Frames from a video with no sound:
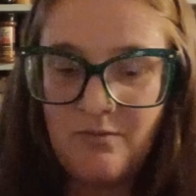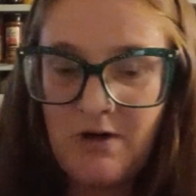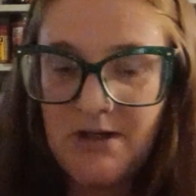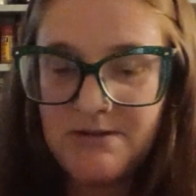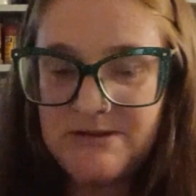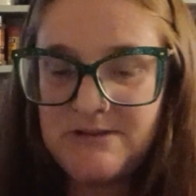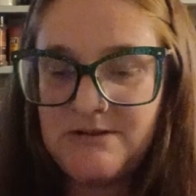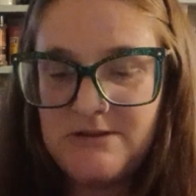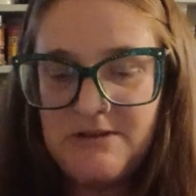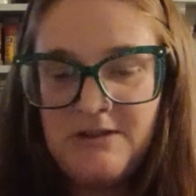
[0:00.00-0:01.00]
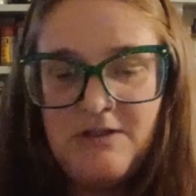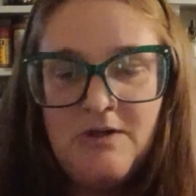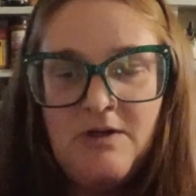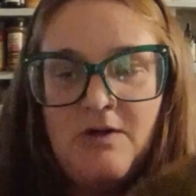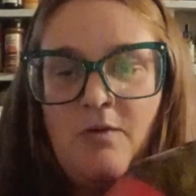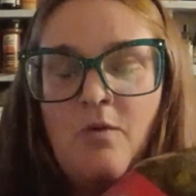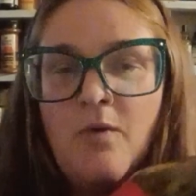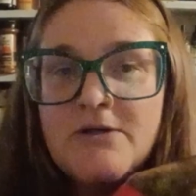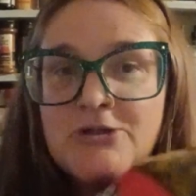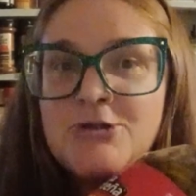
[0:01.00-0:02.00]
want.
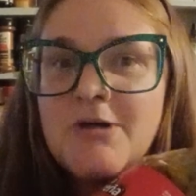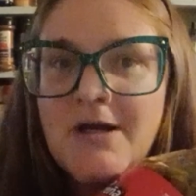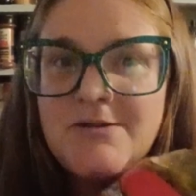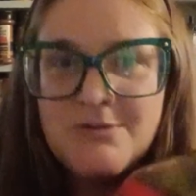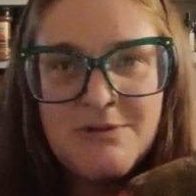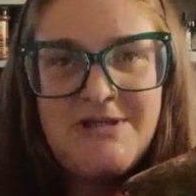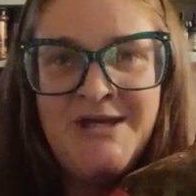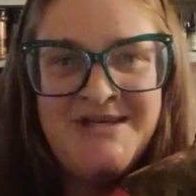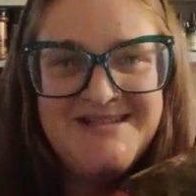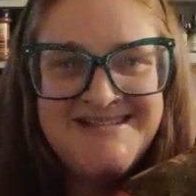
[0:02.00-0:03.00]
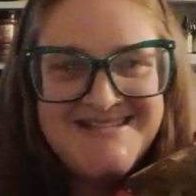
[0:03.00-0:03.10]
What should I do with these?